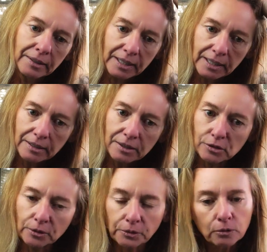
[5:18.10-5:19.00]
the
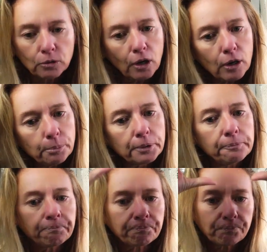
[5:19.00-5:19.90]
ears on the top
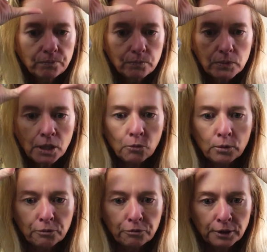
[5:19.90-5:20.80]

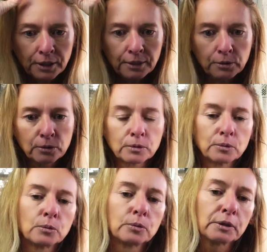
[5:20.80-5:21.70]
with
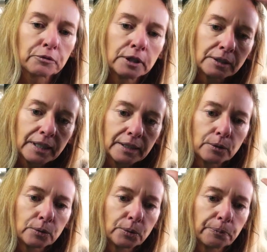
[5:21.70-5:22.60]
the
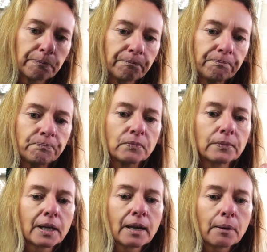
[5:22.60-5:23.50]
little
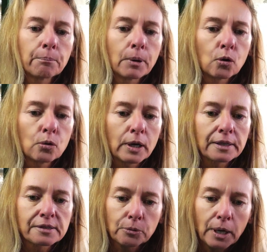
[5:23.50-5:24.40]
bow
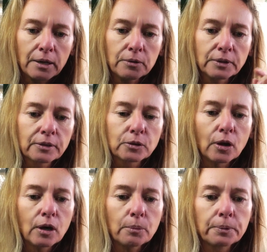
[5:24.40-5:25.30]
as well on the
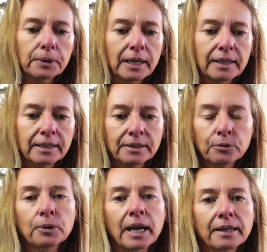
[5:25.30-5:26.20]
top, and
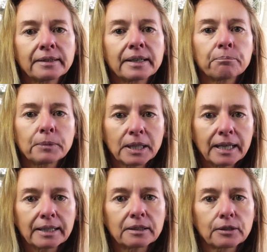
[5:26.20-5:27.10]
you add them
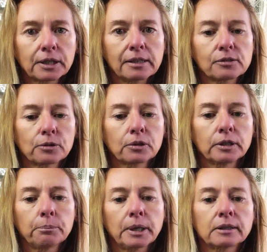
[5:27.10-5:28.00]
later. Okay, so you're
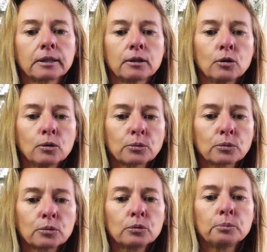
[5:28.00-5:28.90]
gonna make the whole
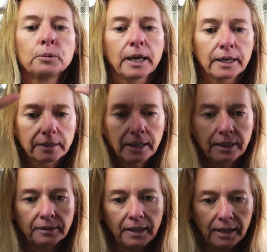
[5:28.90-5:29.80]
tube and
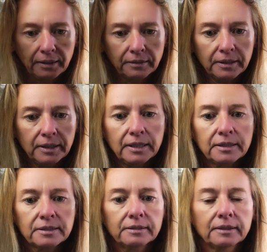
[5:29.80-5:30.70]
then add the
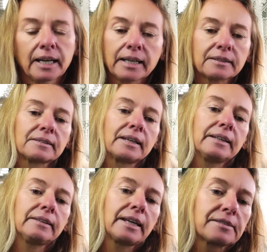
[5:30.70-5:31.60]
ears and
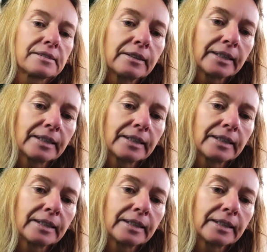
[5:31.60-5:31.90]
that's the